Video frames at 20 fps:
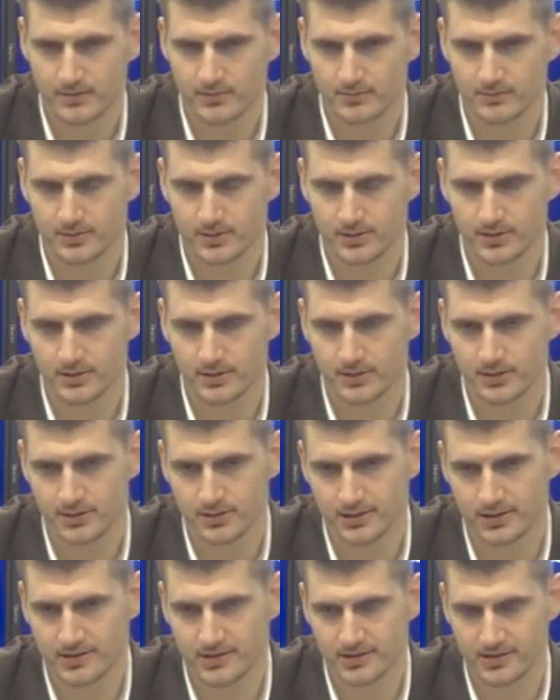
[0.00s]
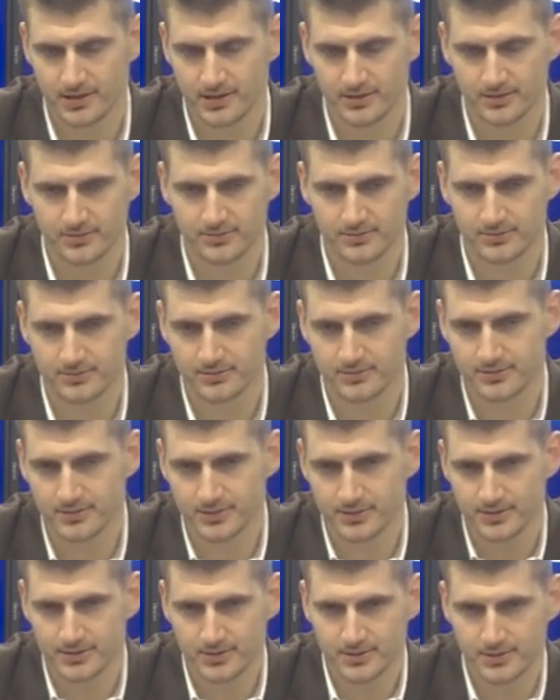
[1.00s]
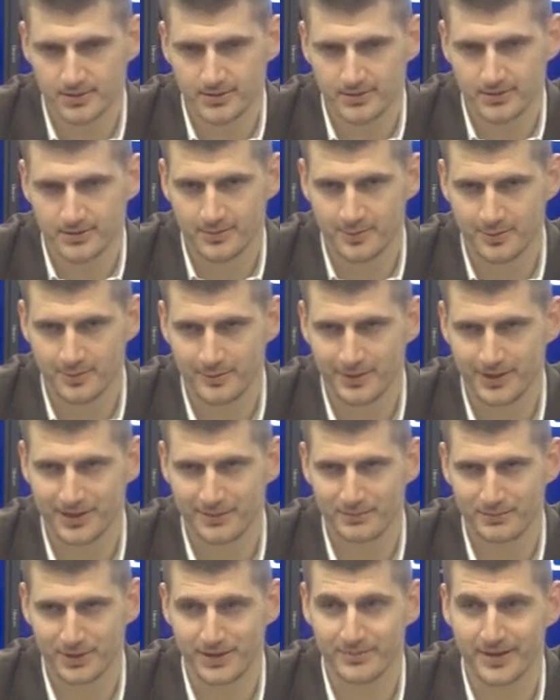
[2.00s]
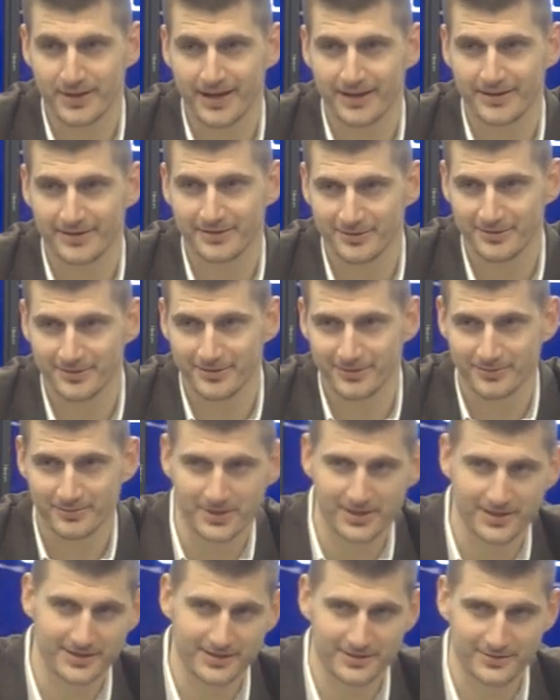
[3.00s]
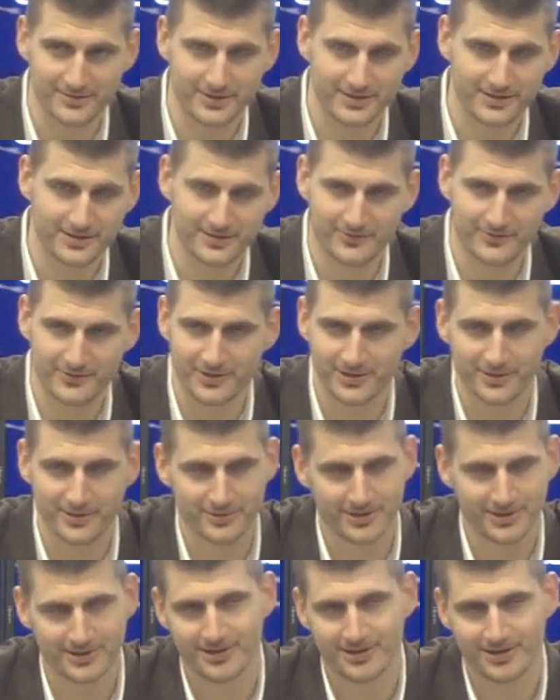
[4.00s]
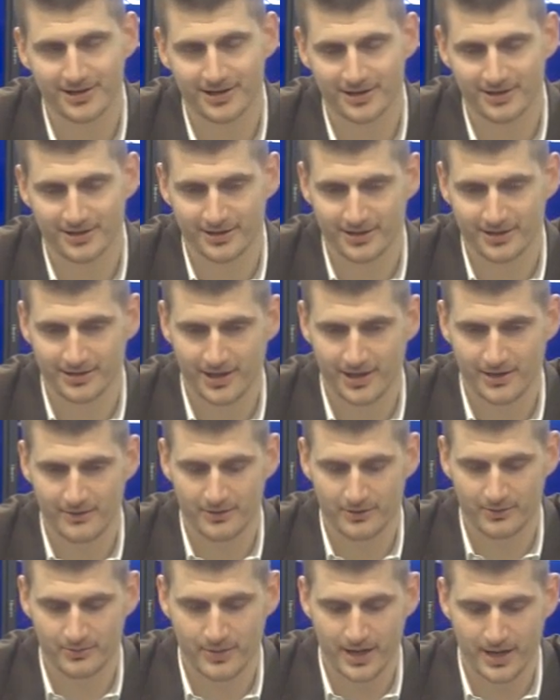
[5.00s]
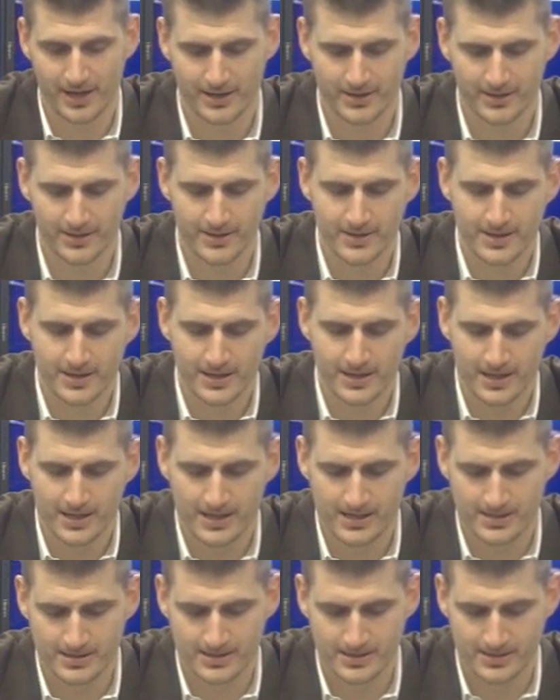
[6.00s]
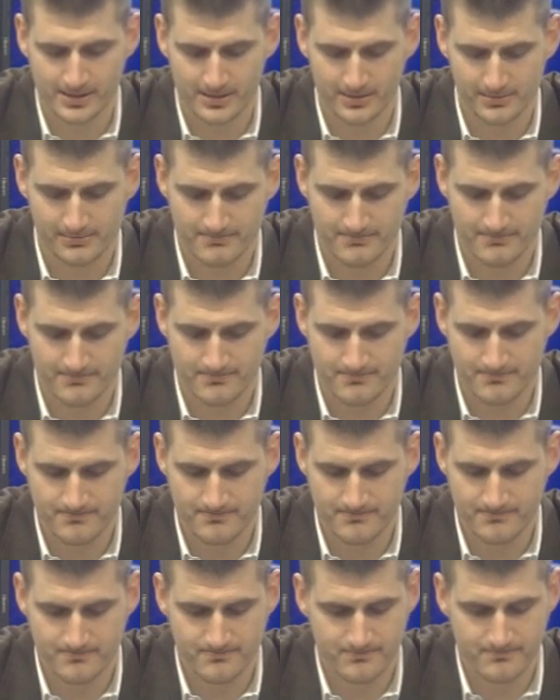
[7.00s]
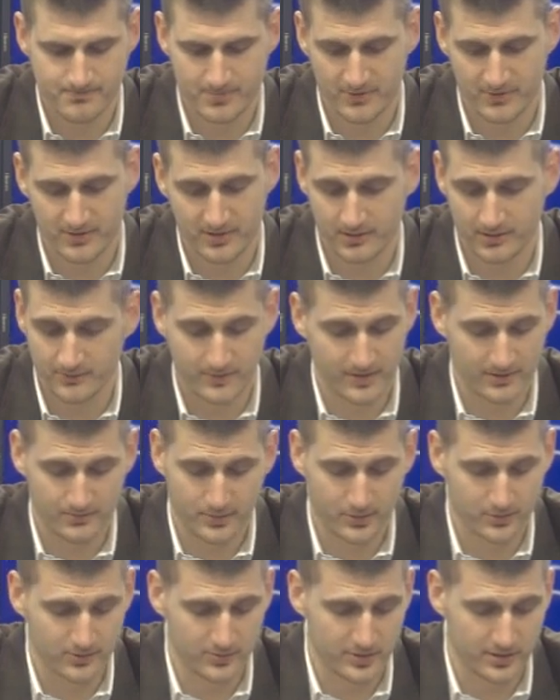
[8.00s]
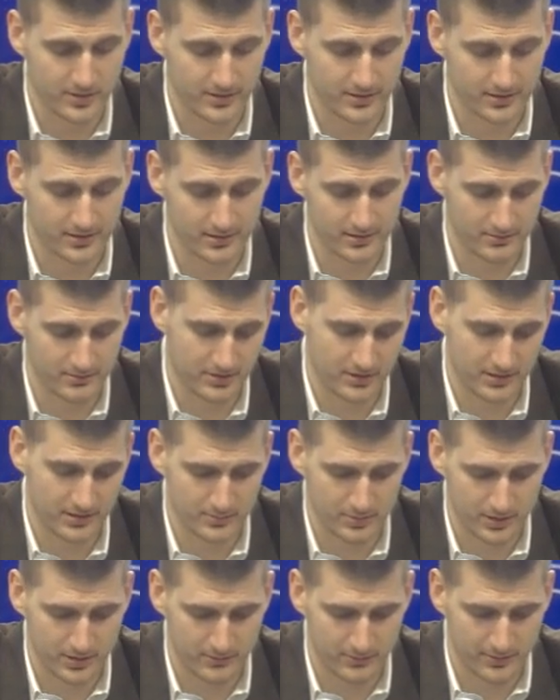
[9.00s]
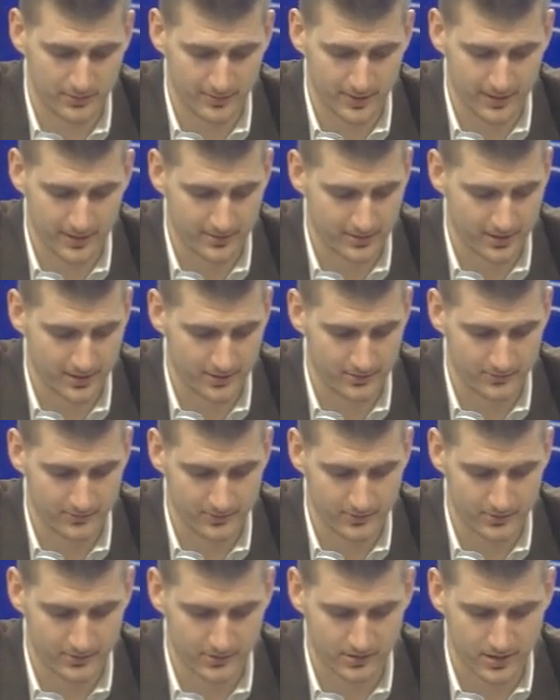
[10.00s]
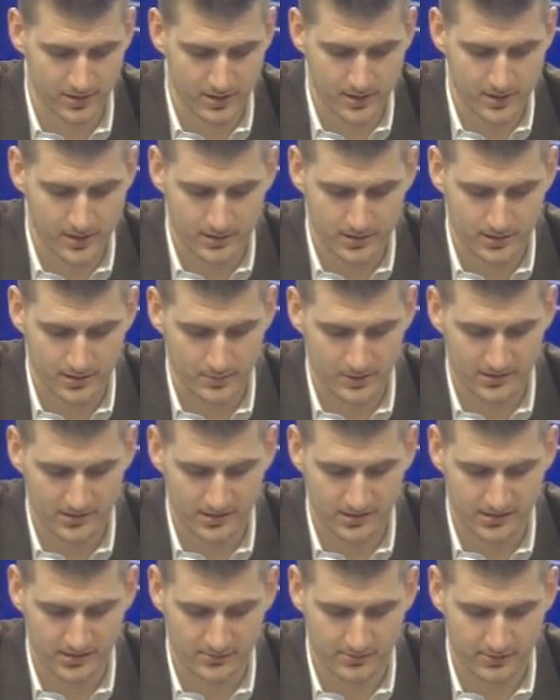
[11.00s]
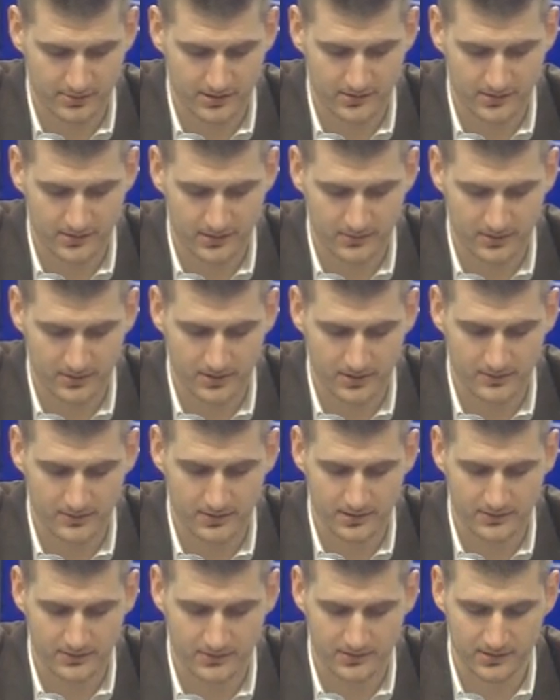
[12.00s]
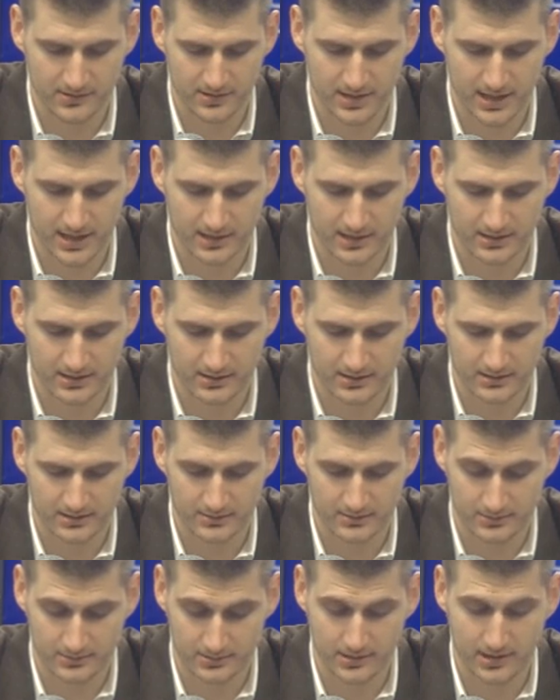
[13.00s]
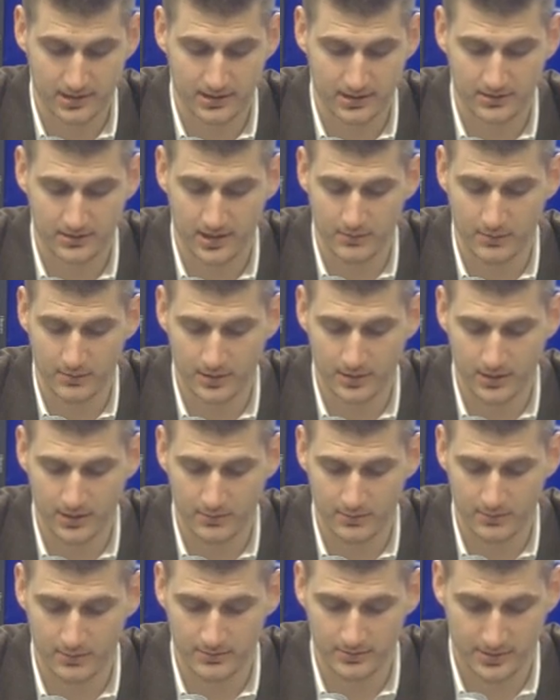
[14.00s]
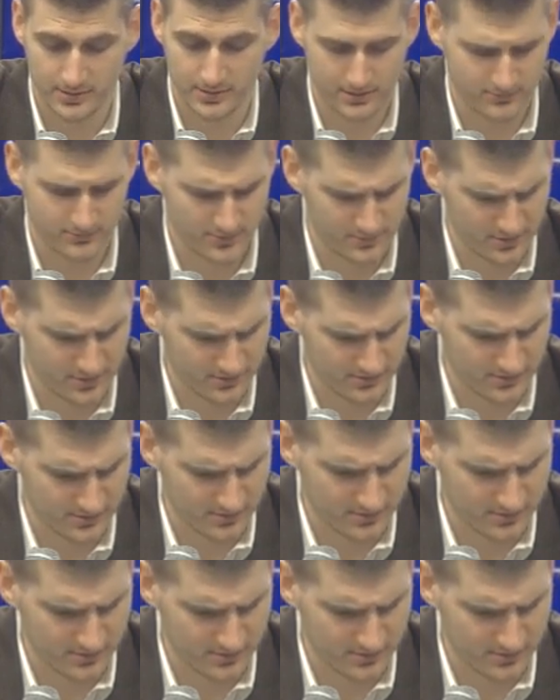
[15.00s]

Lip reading: let's say, we can play bad, you know, because we know that they're gonna have our back, and when Bones playing like that, I mean, he played really well today. Of course, he made 6 threes. He was attacking. He had a double-double, 10 rebounds.